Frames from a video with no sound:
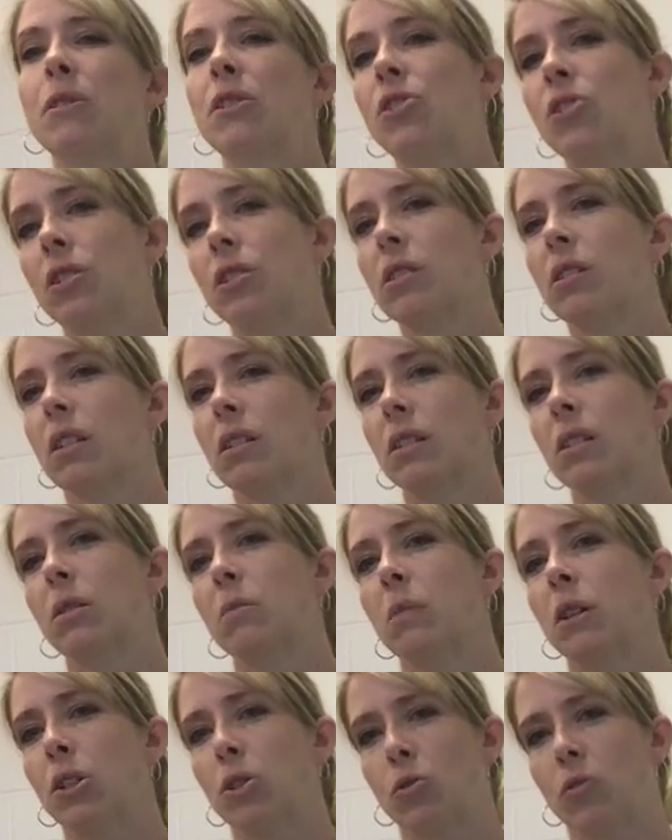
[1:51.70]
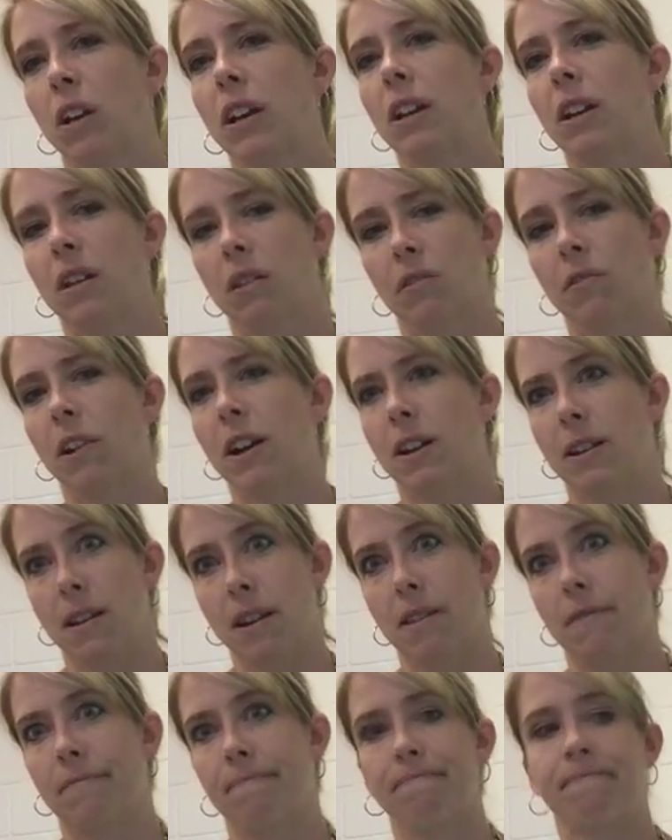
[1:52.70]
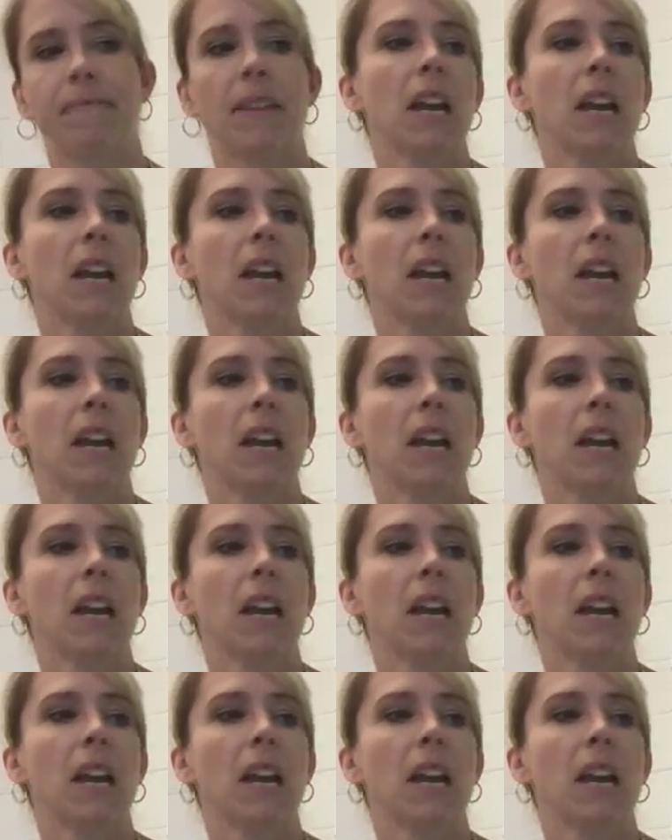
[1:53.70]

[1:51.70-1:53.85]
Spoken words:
but just not so much right here, right now.